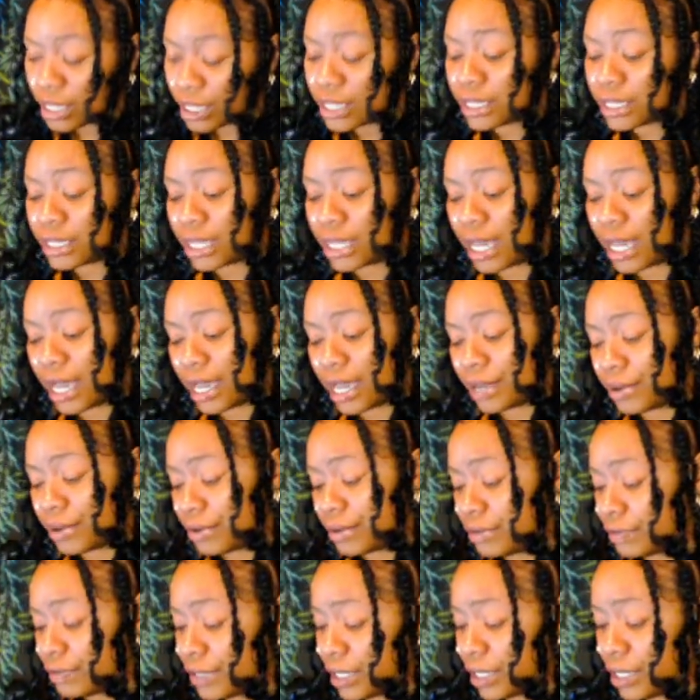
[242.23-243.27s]
The
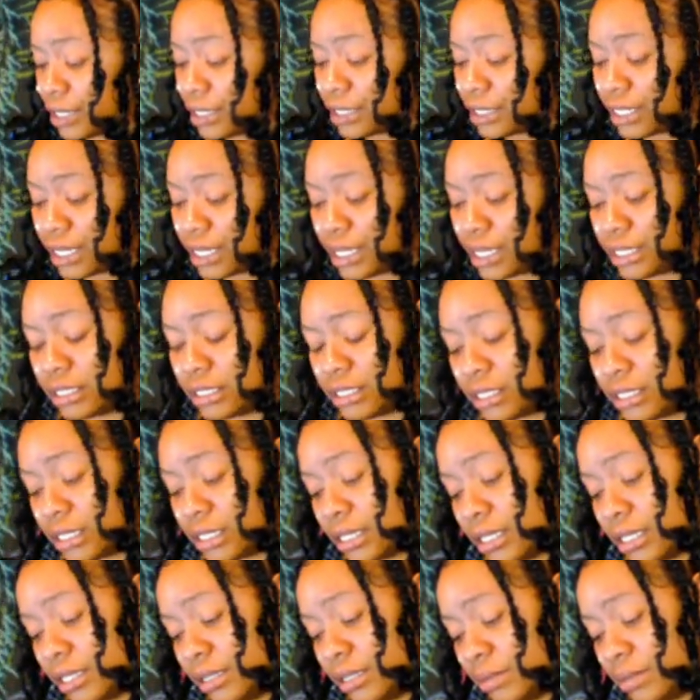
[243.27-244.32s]
Hierophant, the Ace of
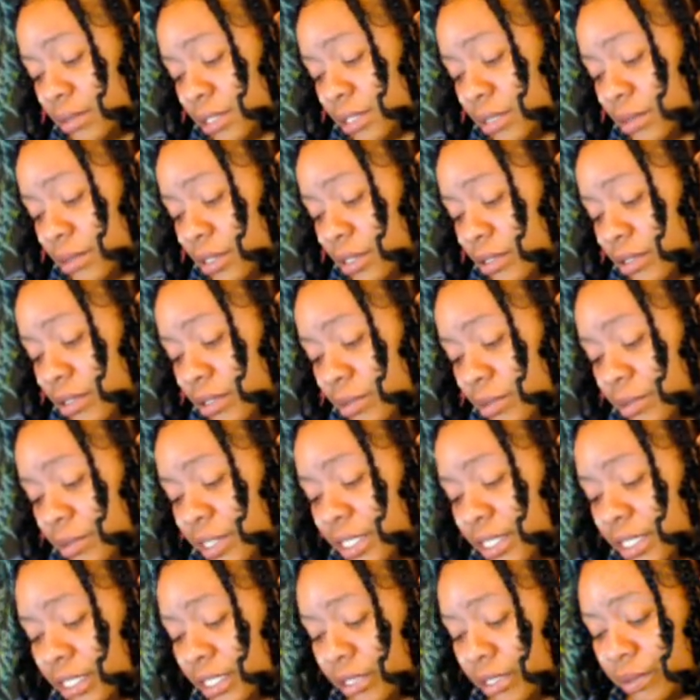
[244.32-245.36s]
Cups. Some of you could be
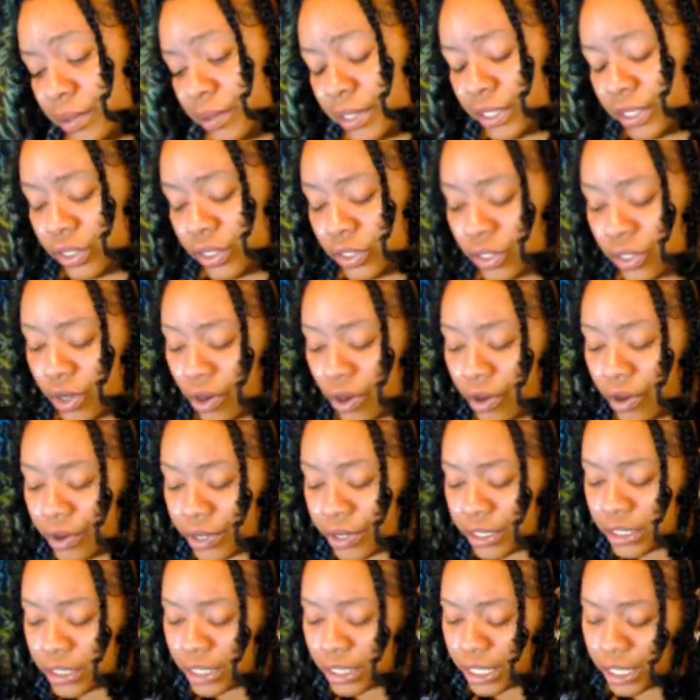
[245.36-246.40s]
dealing with a
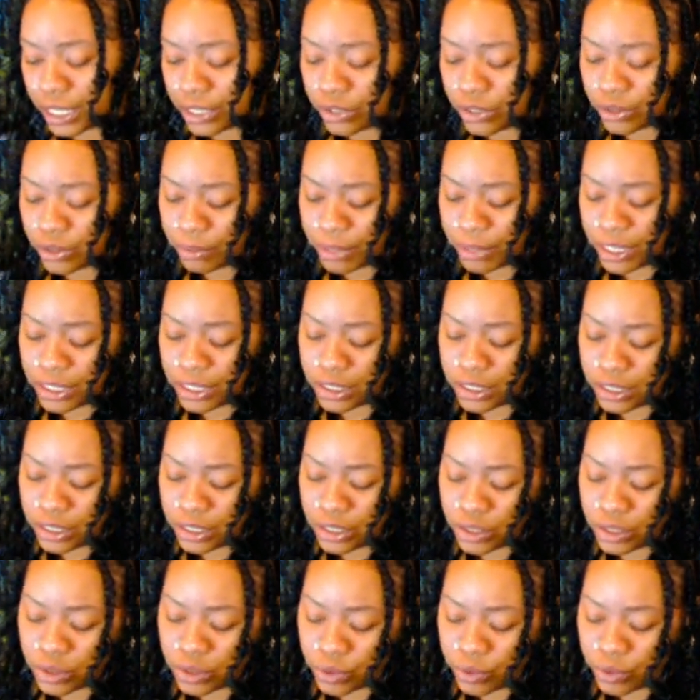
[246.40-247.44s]
Taurus, a Cancer, Pisces,
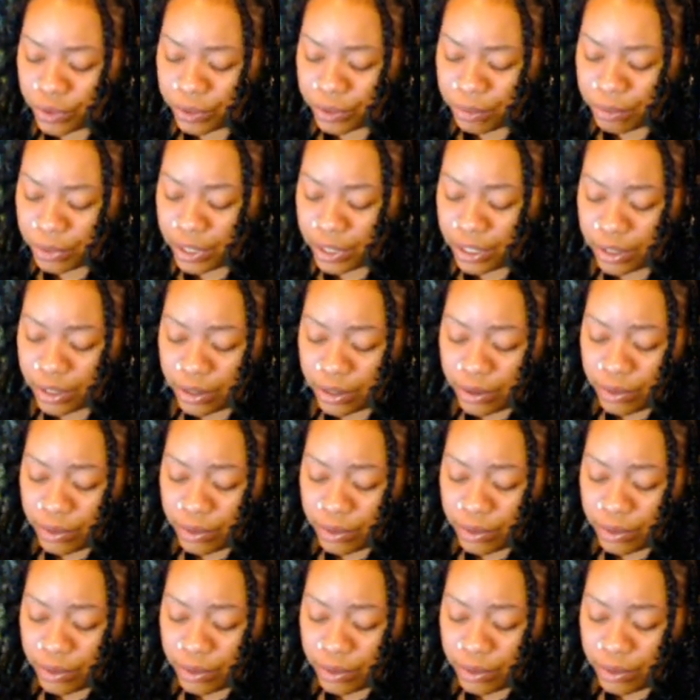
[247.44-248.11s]
Scorpio.